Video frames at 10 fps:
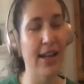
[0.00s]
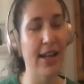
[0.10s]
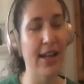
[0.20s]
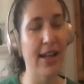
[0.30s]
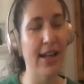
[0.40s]
you know,
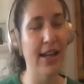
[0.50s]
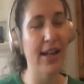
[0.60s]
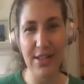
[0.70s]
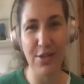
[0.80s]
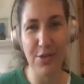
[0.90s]
the
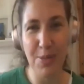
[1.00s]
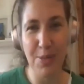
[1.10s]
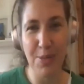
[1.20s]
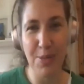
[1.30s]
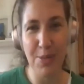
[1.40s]
effects of
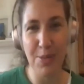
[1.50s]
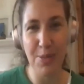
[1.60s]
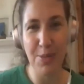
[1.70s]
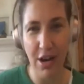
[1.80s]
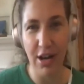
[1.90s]
space
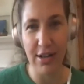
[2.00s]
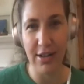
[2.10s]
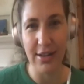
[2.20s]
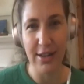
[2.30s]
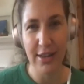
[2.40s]
travel
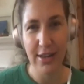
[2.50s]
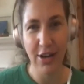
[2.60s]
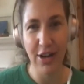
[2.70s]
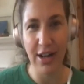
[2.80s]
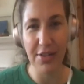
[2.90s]
on
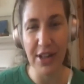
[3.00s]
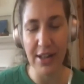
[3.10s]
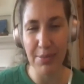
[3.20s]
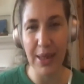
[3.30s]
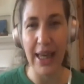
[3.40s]
living
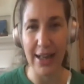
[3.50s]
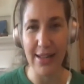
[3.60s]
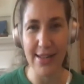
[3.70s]
beings.